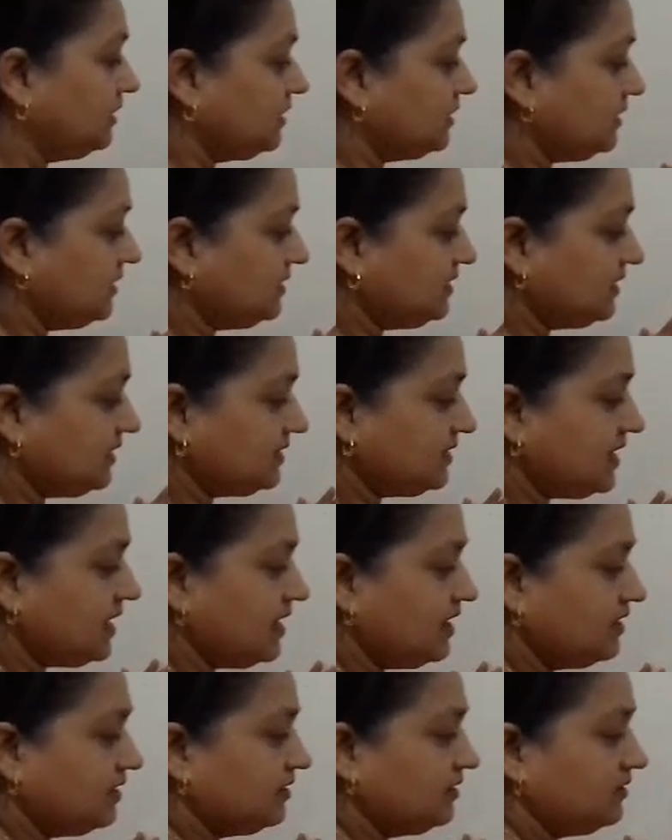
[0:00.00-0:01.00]
This is
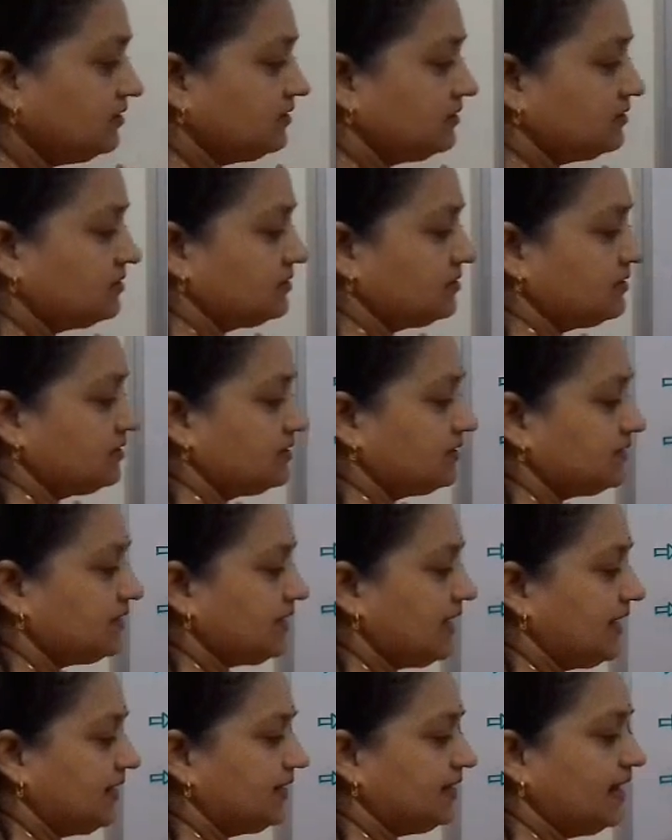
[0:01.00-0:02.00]
the
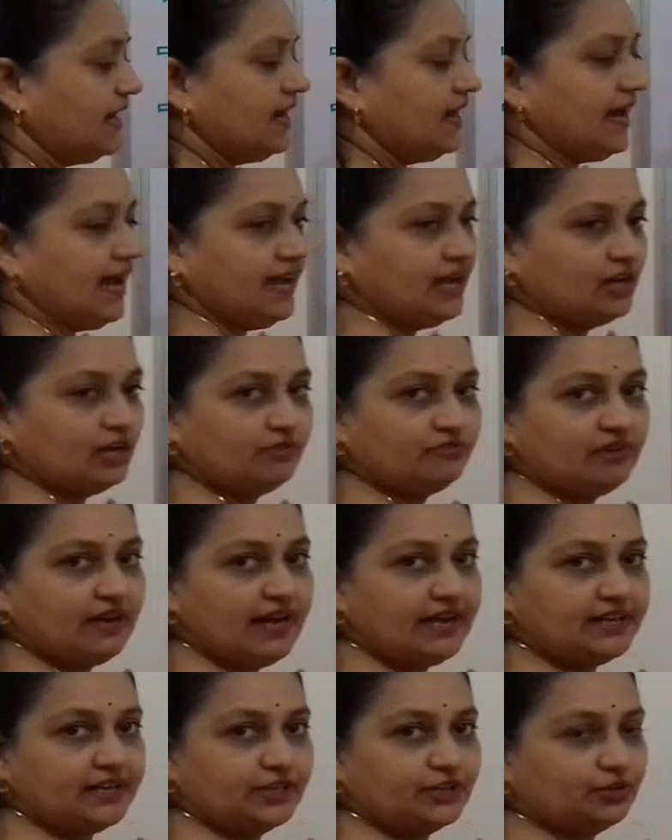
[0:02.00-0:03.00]
central line of
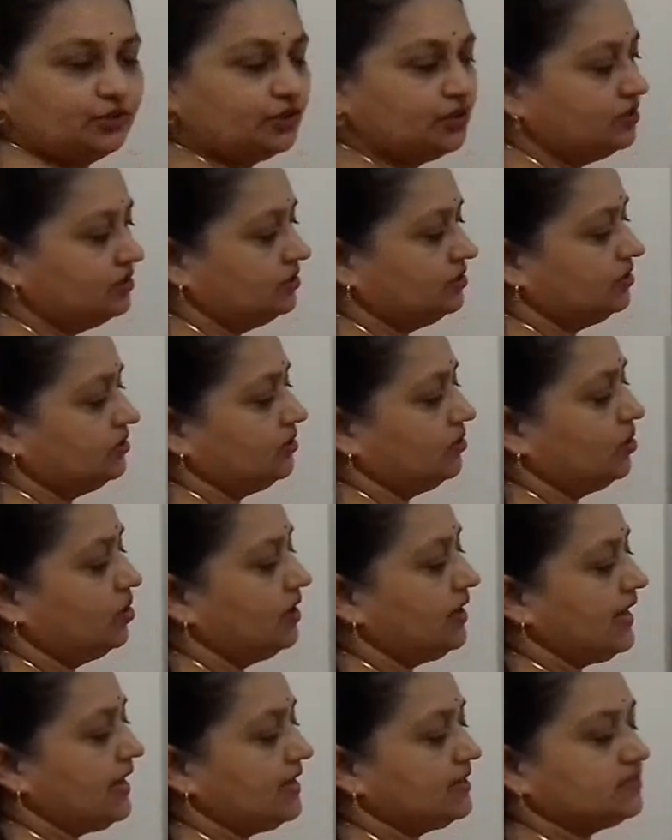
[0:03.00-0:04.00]
latitude
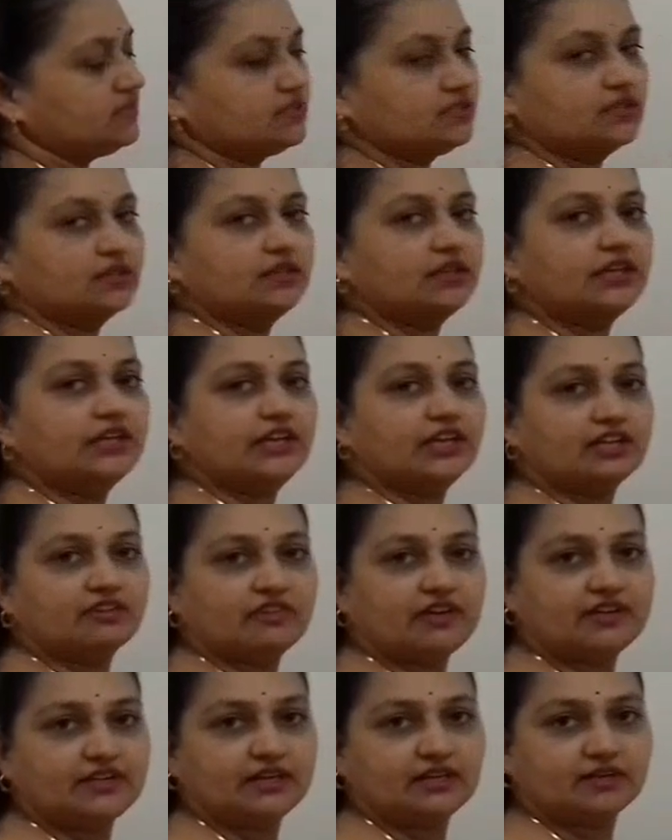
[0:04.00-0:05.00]
known as
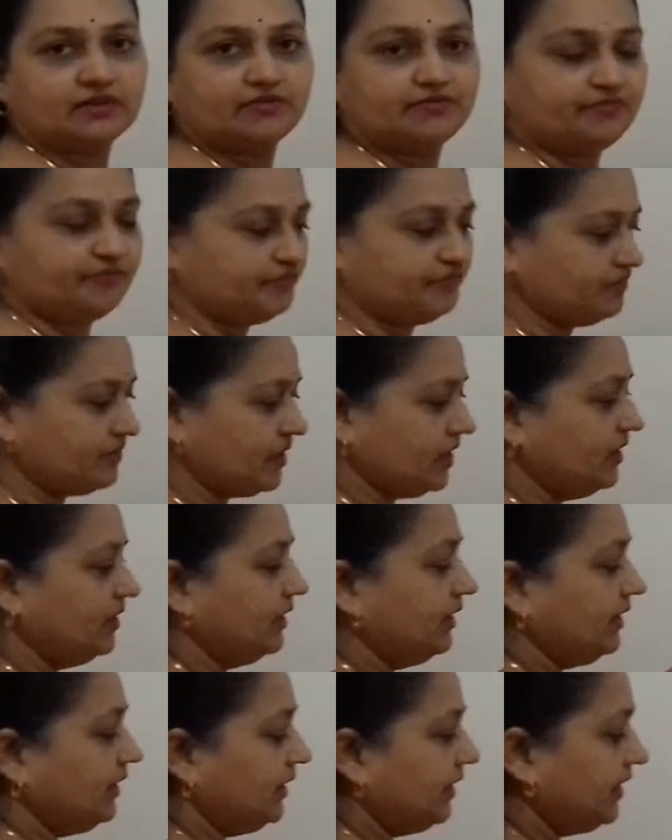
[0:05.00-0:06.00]
equator.
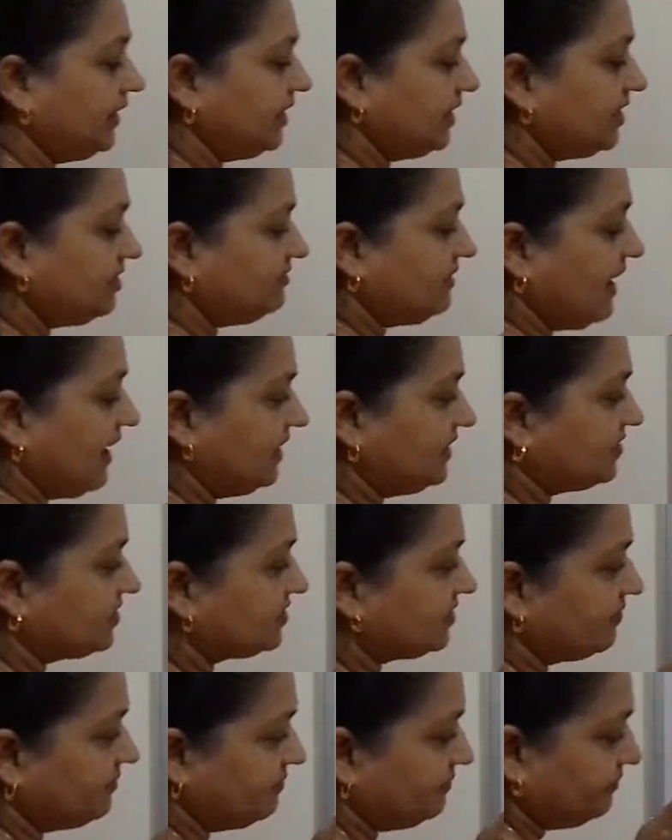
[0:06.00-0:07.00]
It divides
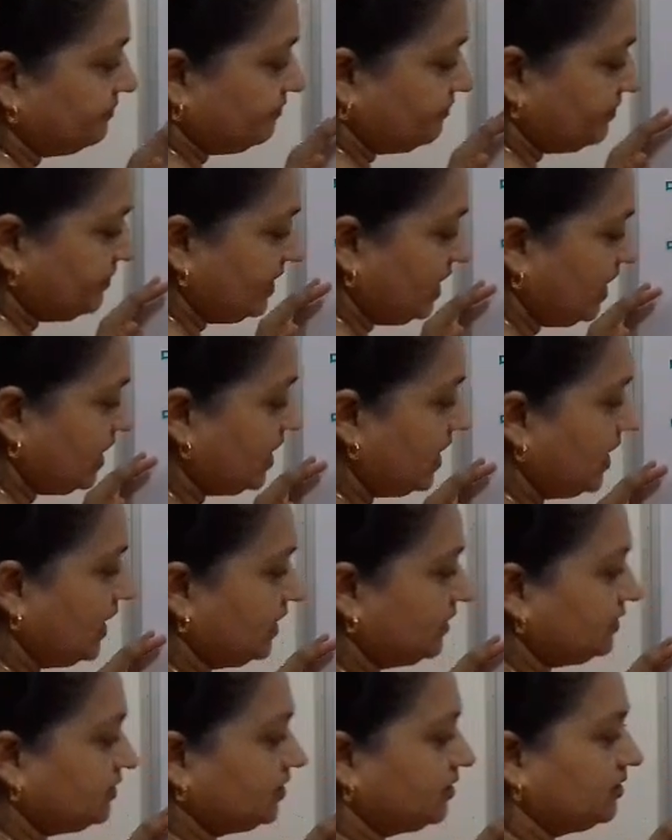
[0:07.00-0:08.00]
the
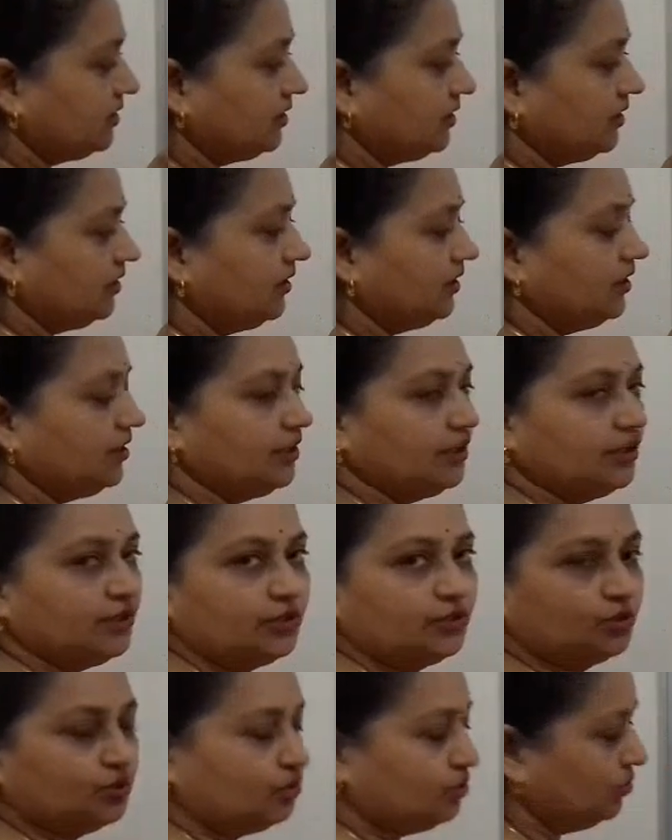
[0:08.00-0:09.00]
earth
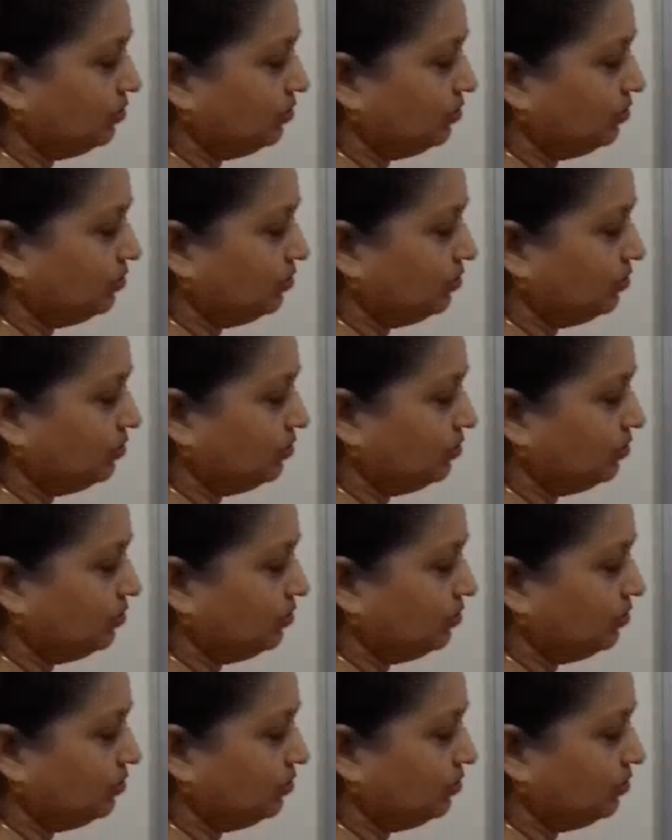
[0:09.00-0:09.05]
into